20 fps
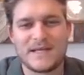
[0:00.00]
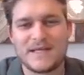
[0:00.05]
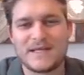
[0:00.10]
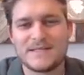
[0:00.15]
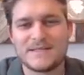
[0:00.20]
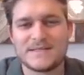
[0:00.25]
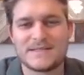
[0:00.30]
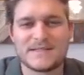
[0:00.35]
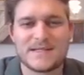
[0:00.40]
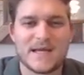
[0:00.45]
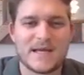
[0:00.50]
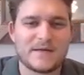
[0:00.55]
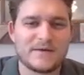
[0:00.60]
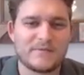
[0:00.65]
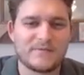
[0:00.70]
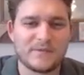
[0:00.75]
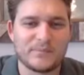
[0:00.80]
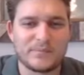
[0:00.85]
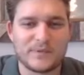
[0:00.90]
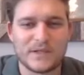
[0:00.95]
inside
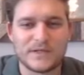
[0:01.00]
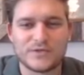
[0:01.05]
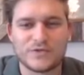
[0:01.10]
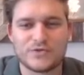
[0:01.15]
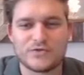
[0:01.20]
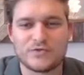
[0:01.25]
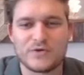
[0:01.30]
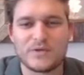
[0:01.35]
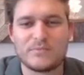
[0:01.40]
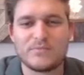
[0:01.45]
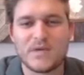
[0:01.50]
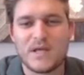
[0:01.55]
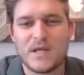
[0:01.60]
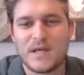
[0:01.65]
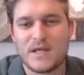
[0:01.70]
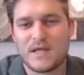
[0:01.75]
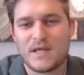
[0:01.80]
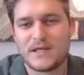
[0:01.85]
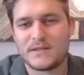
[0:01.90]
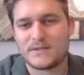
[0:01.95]
of the bloodstream
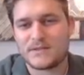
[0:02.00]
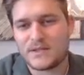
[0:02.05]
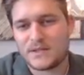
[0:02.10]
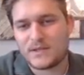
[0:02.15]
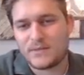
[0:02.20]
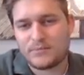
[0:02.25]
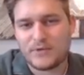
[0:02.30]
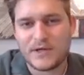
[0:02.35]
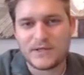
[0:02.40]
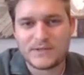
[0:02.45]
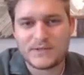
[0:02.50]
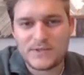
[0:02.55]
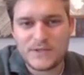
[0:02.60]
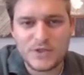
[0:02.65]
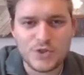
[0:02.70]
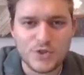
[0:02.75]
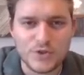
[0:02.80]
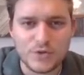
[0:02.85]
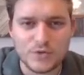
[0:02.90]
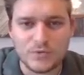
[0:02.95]
into the brain
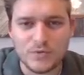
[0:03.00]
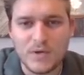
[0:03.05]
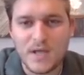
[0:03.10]
tissue.